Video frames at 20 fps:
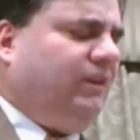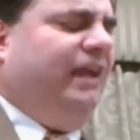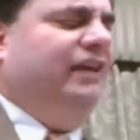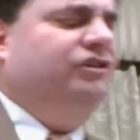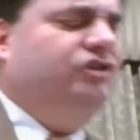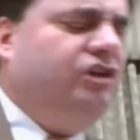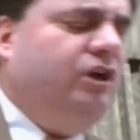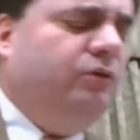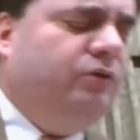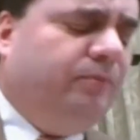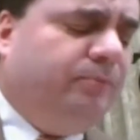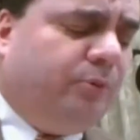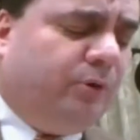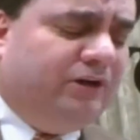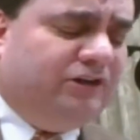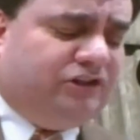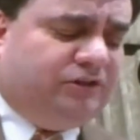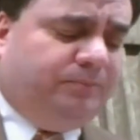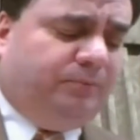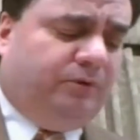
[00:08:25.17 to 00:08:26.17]
And so the
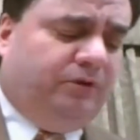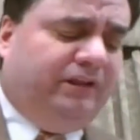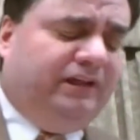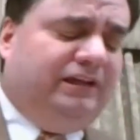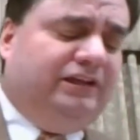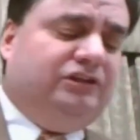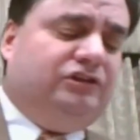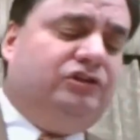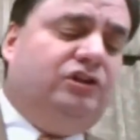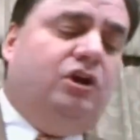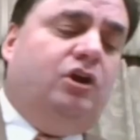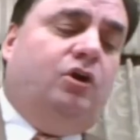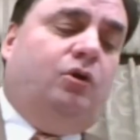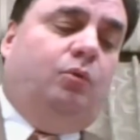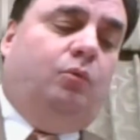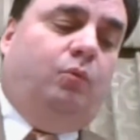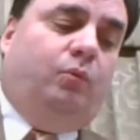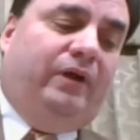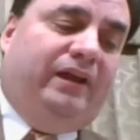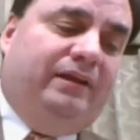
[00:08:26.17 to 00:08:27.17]
principle is
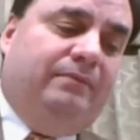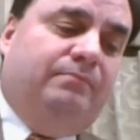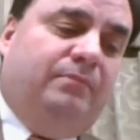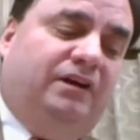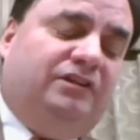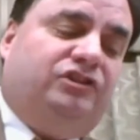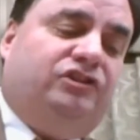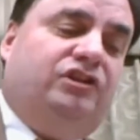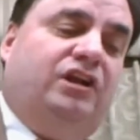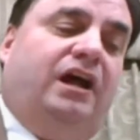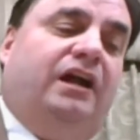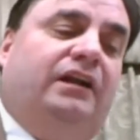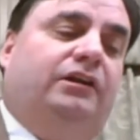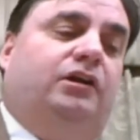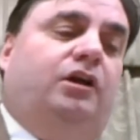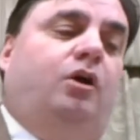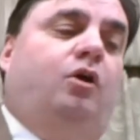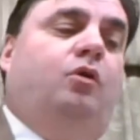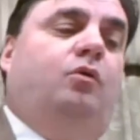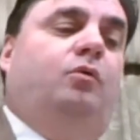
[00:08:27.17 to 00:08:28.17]
we must
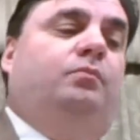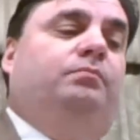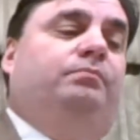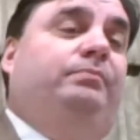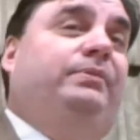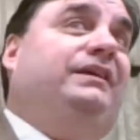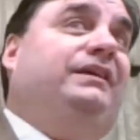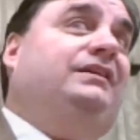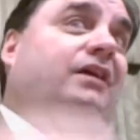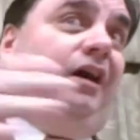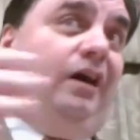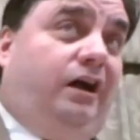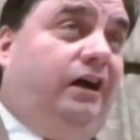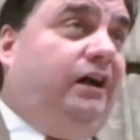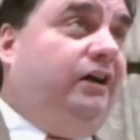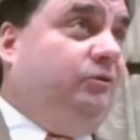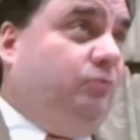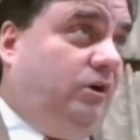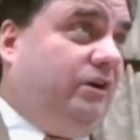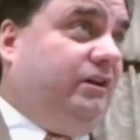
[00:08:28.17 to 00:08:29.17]
not go
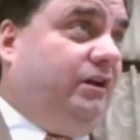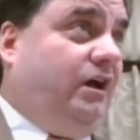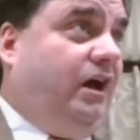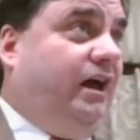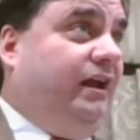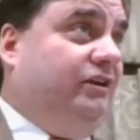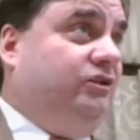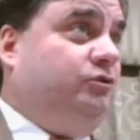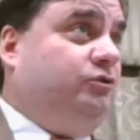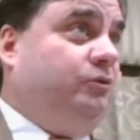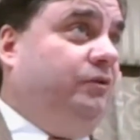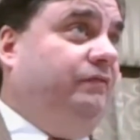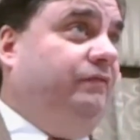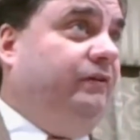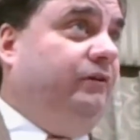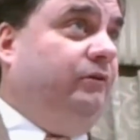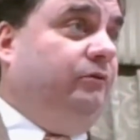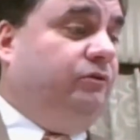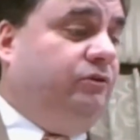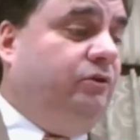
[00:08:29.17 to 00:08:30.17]
beyond what God has
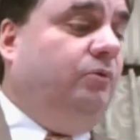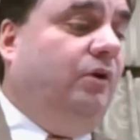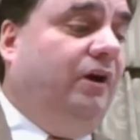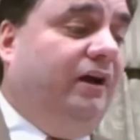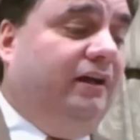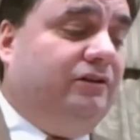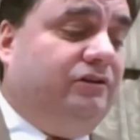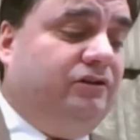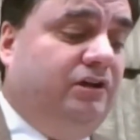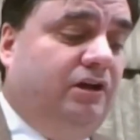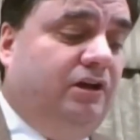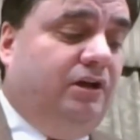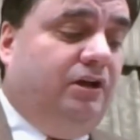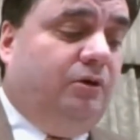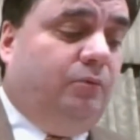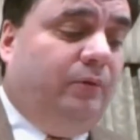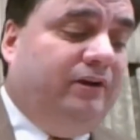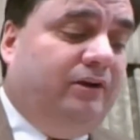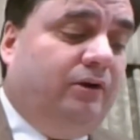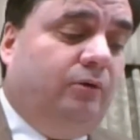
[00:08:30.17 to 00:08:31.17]
revealed to us.
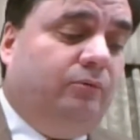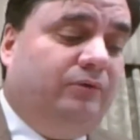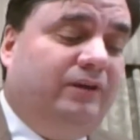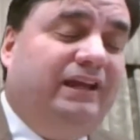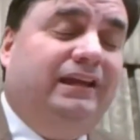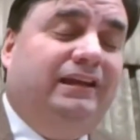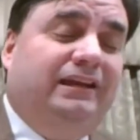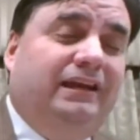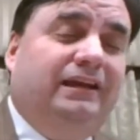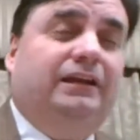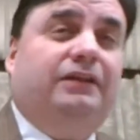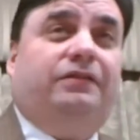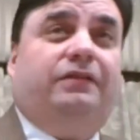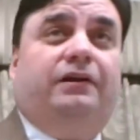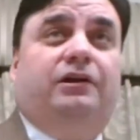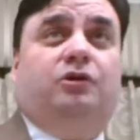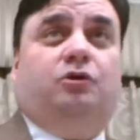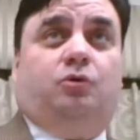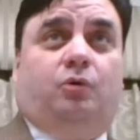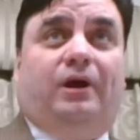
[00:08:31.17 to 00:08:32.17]
We don't need
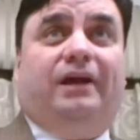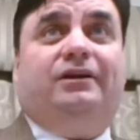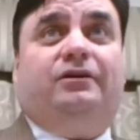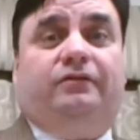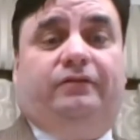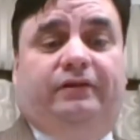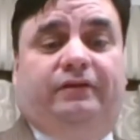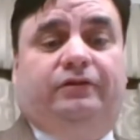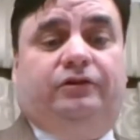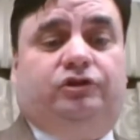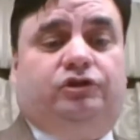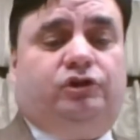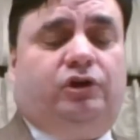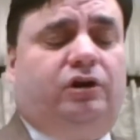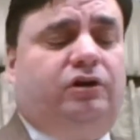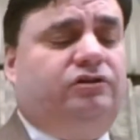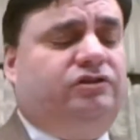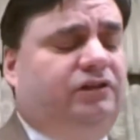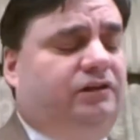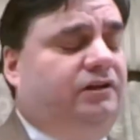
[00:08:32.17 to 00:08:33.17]
anything greater than the
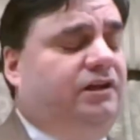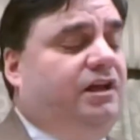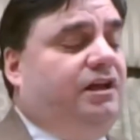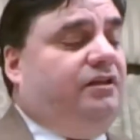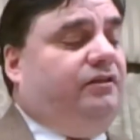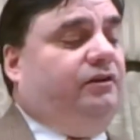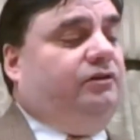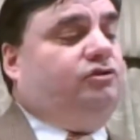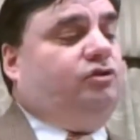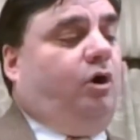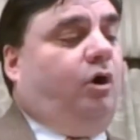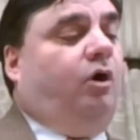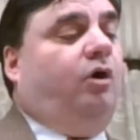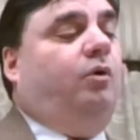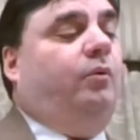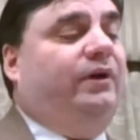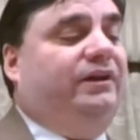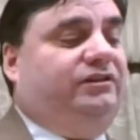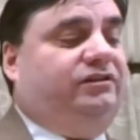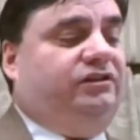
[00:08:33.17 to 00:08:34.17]
church. And there's
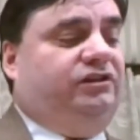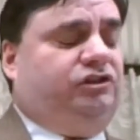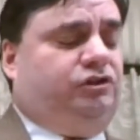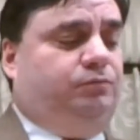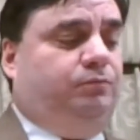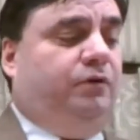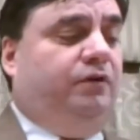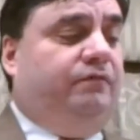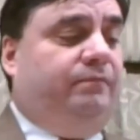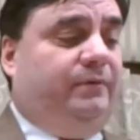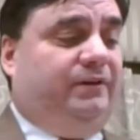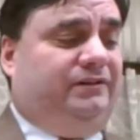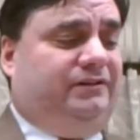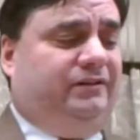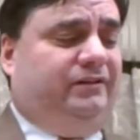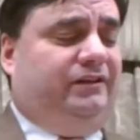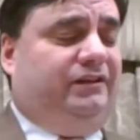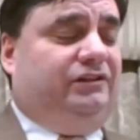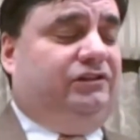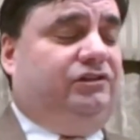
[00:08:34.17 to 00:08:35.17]
always this movement
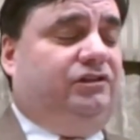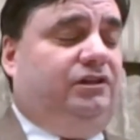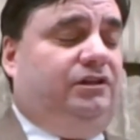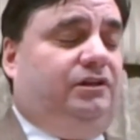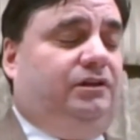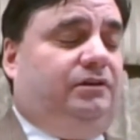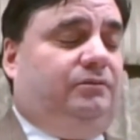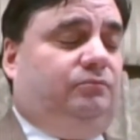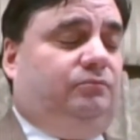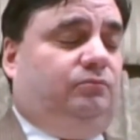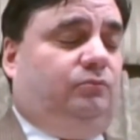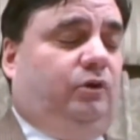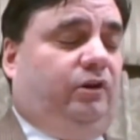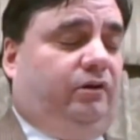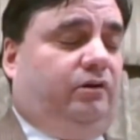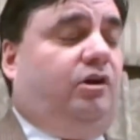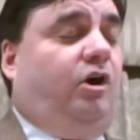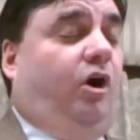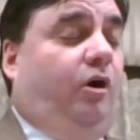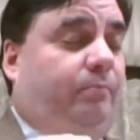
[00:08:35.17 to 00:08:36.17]
to these what
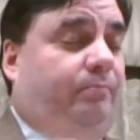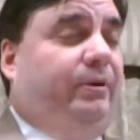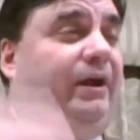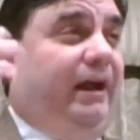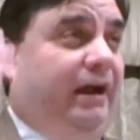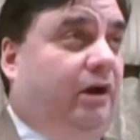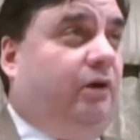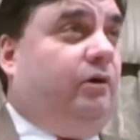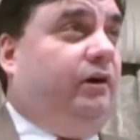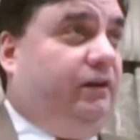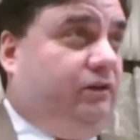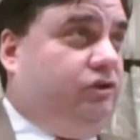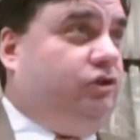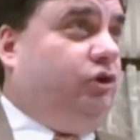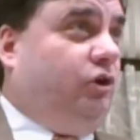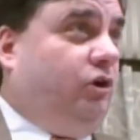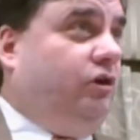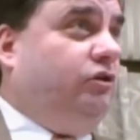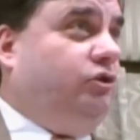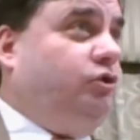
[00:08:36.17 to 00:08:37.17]
they're called para
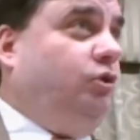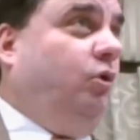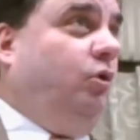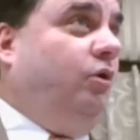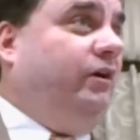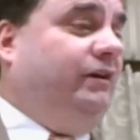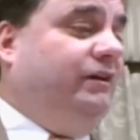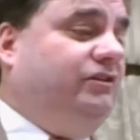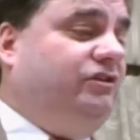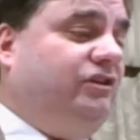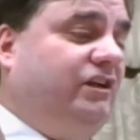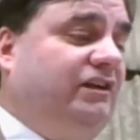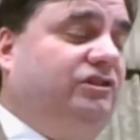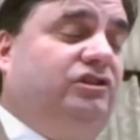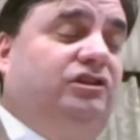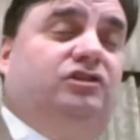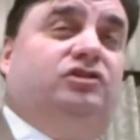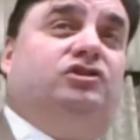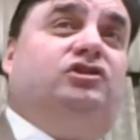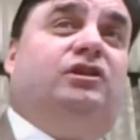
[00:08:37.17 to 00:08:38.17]
church
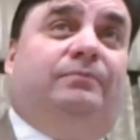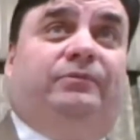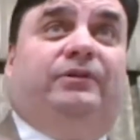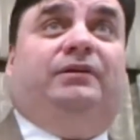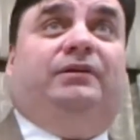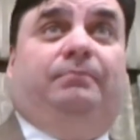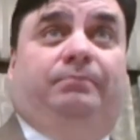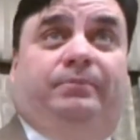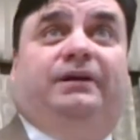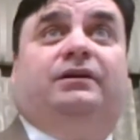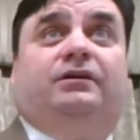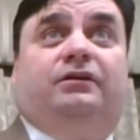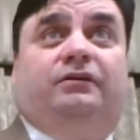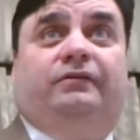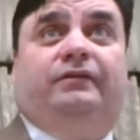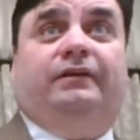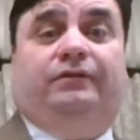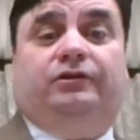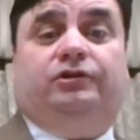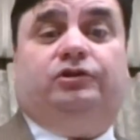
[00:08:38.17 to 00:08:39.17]
organizations, something bigger
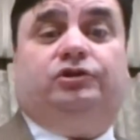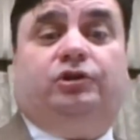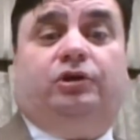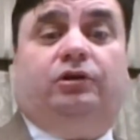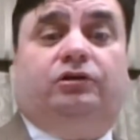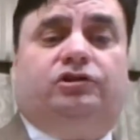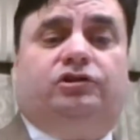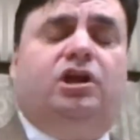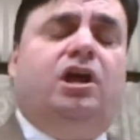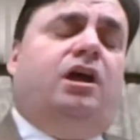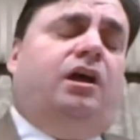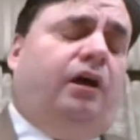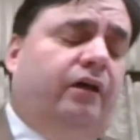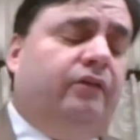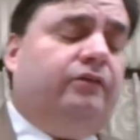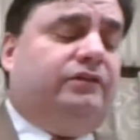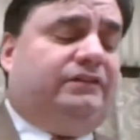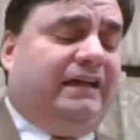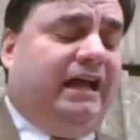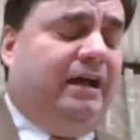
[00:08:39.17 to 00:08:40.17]
than the church.
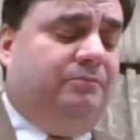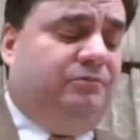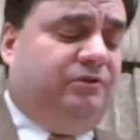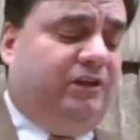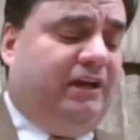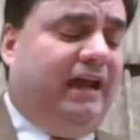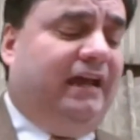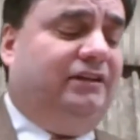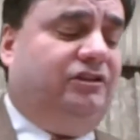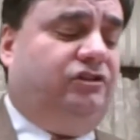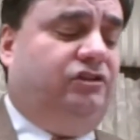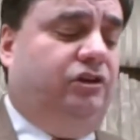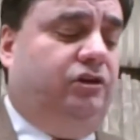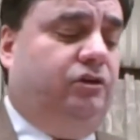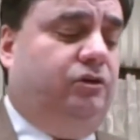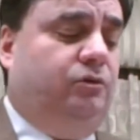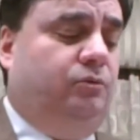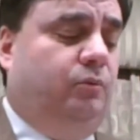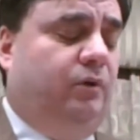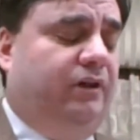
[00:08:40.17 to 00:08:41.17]
Other times it has to
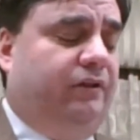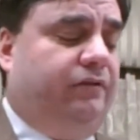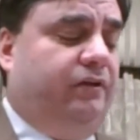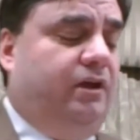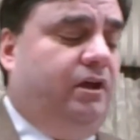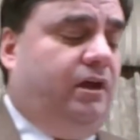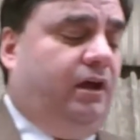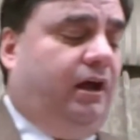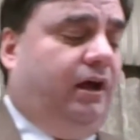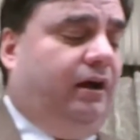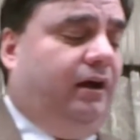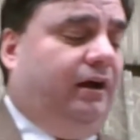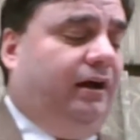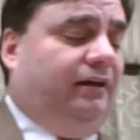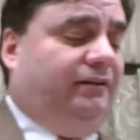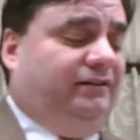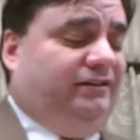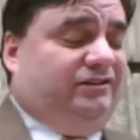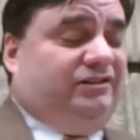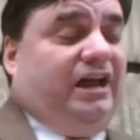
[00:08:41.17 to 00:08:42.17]
do with uh,
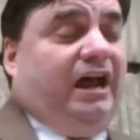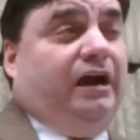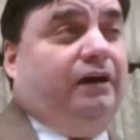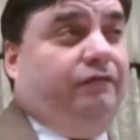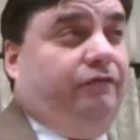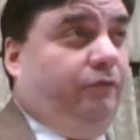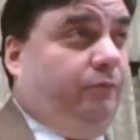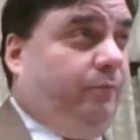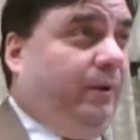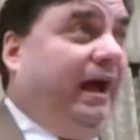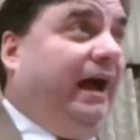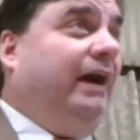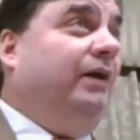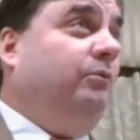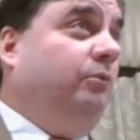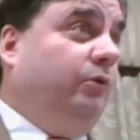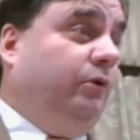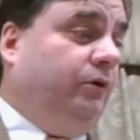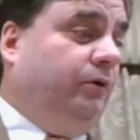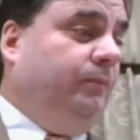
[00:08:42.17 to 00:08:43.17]
a desire for
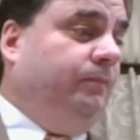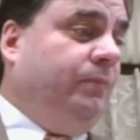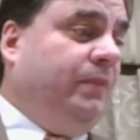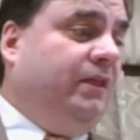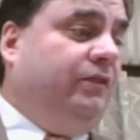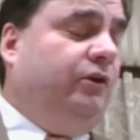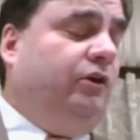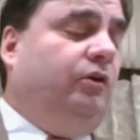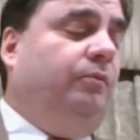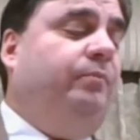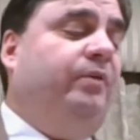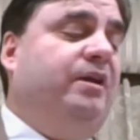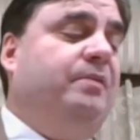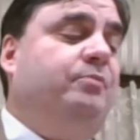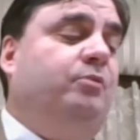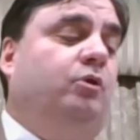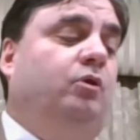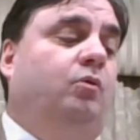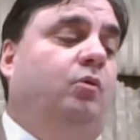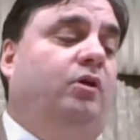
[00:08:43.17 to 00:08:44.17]
power. There are
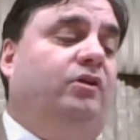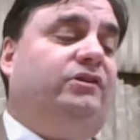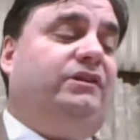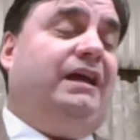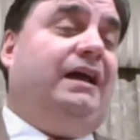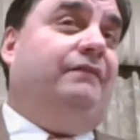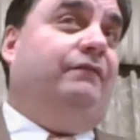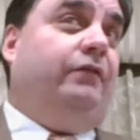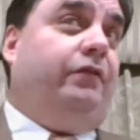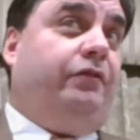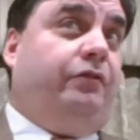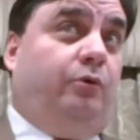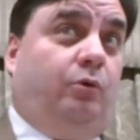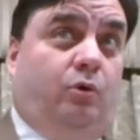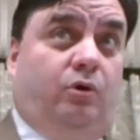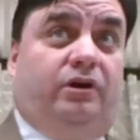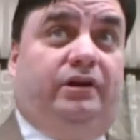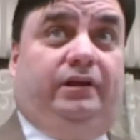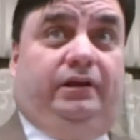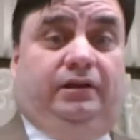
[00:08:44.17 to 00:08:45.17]
people who want to have
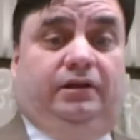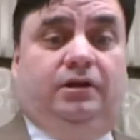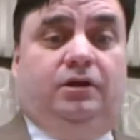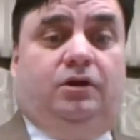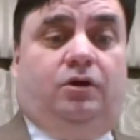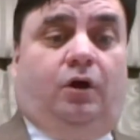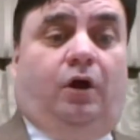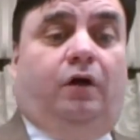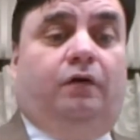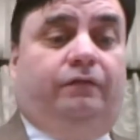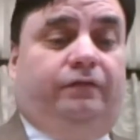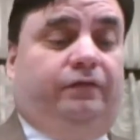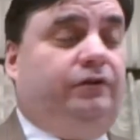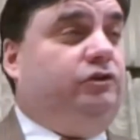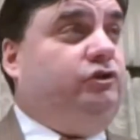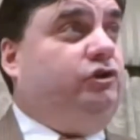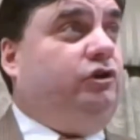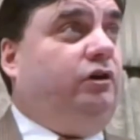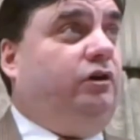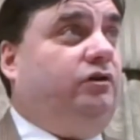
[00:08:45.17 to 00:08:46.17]
authority over
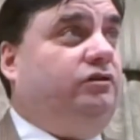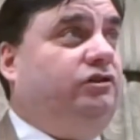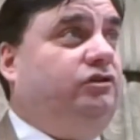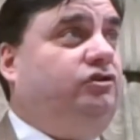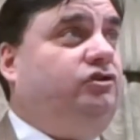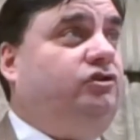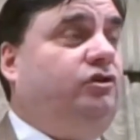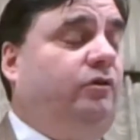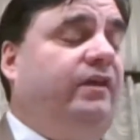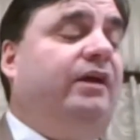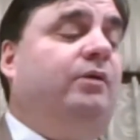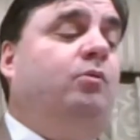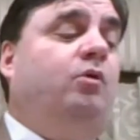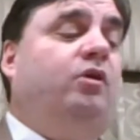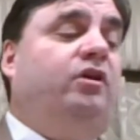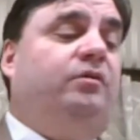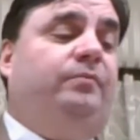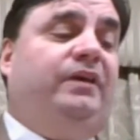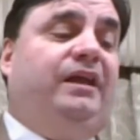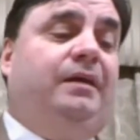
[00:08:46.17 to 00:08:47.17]
the church, and so they
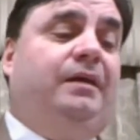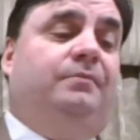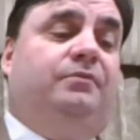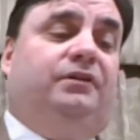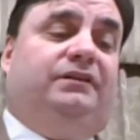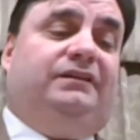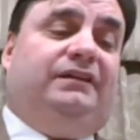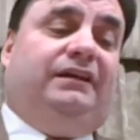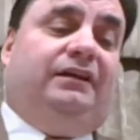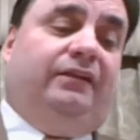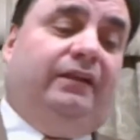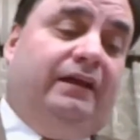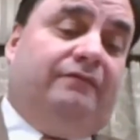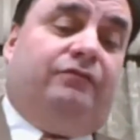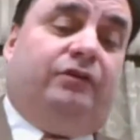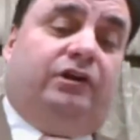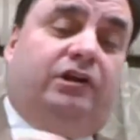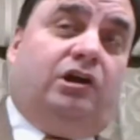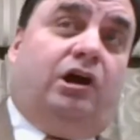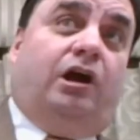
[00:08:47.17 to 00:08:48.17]
want to be able to tell
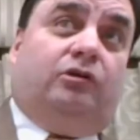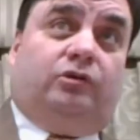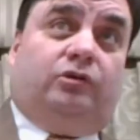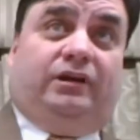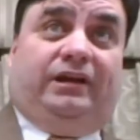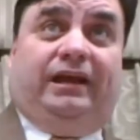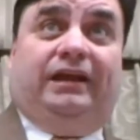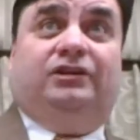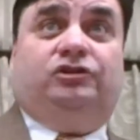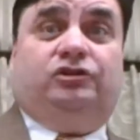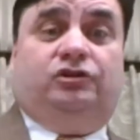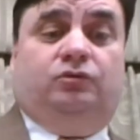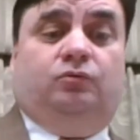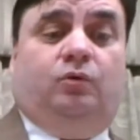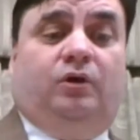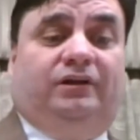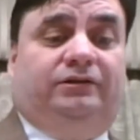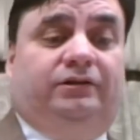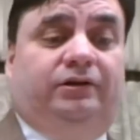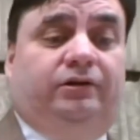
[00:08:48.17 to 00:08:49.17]
every congregation
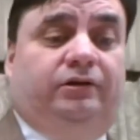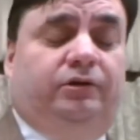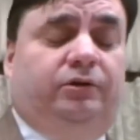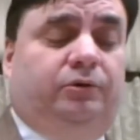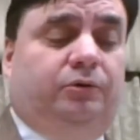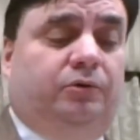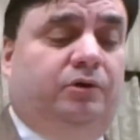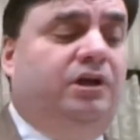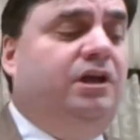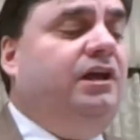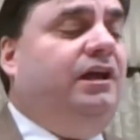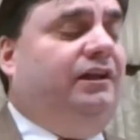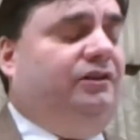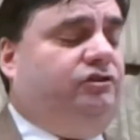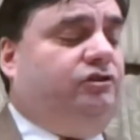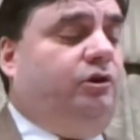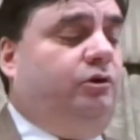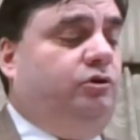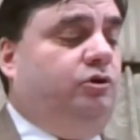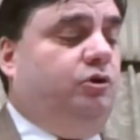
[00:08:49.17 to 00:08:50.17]
what to do. And
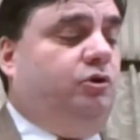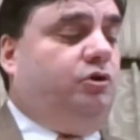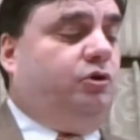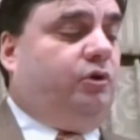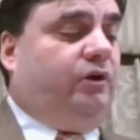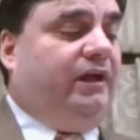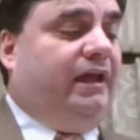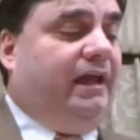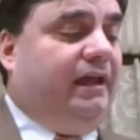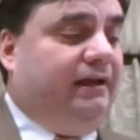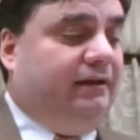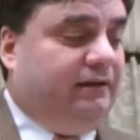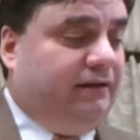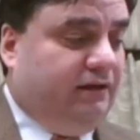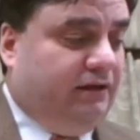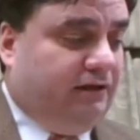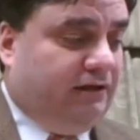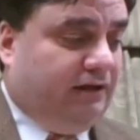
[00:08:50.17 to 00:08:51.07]
so you create